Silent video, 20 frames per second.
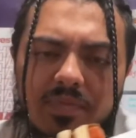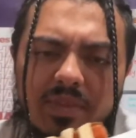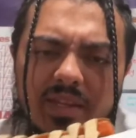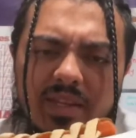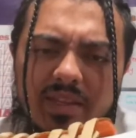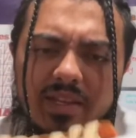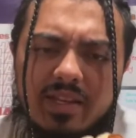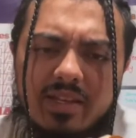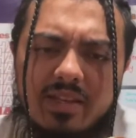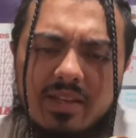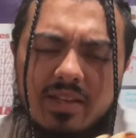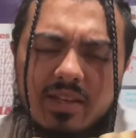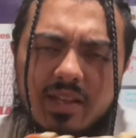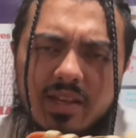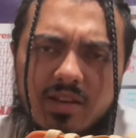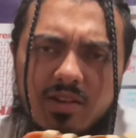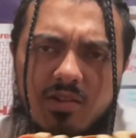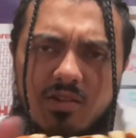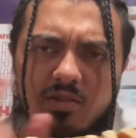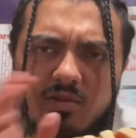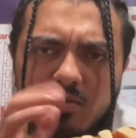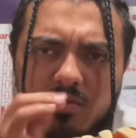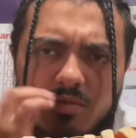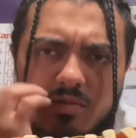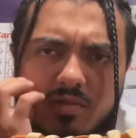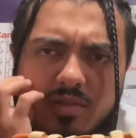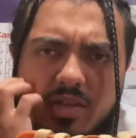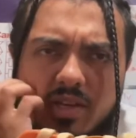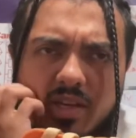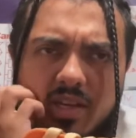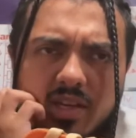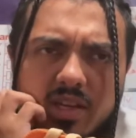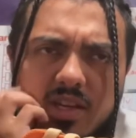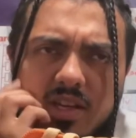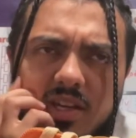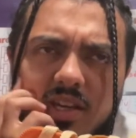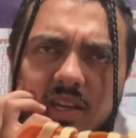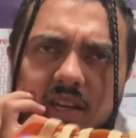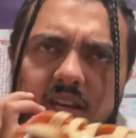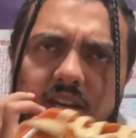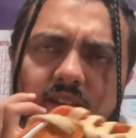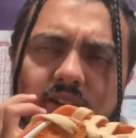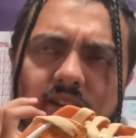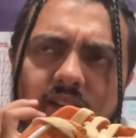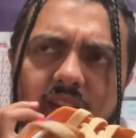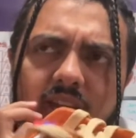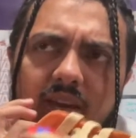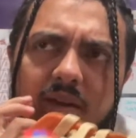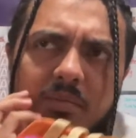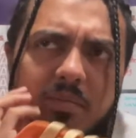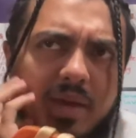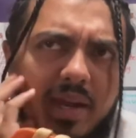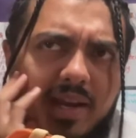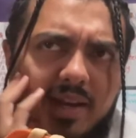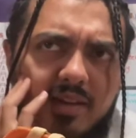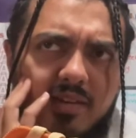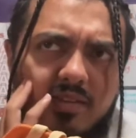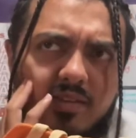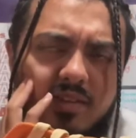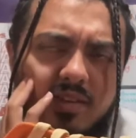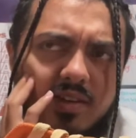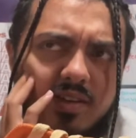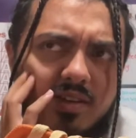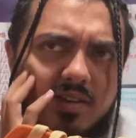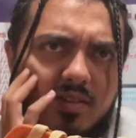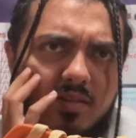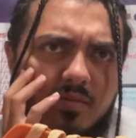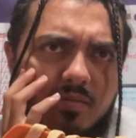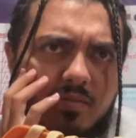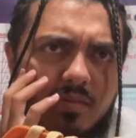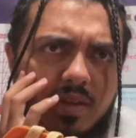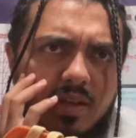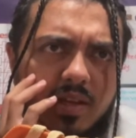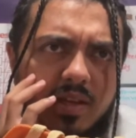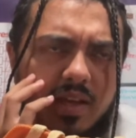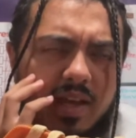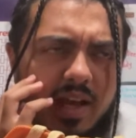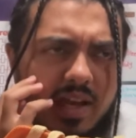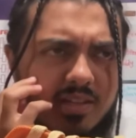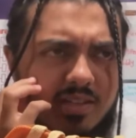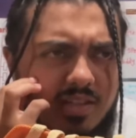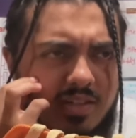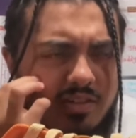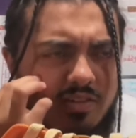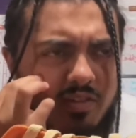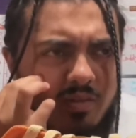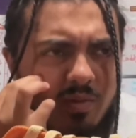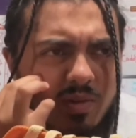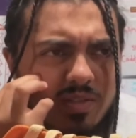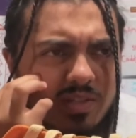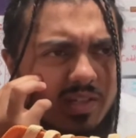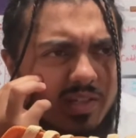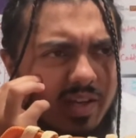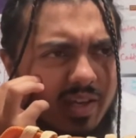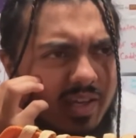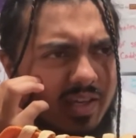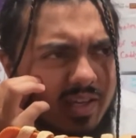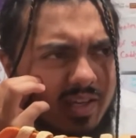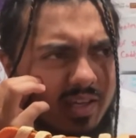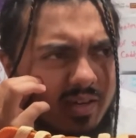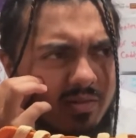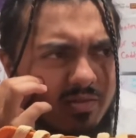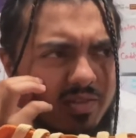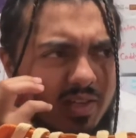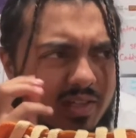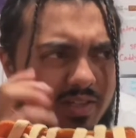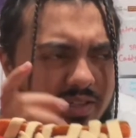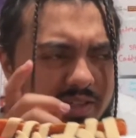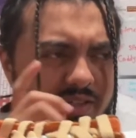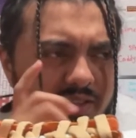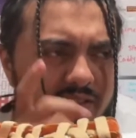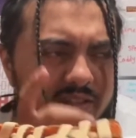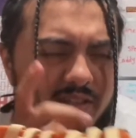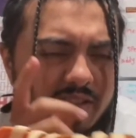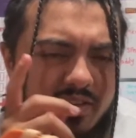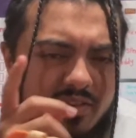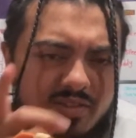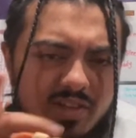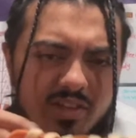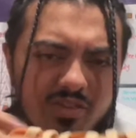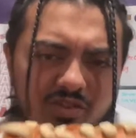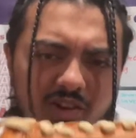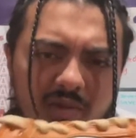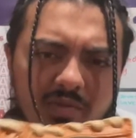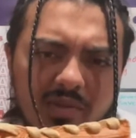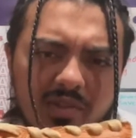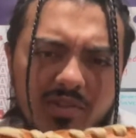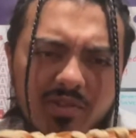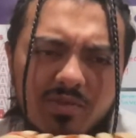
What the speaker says: They did like a whole kid campaign on the actually no, it wasn't Nike. It was actually sneakers. They dropped these.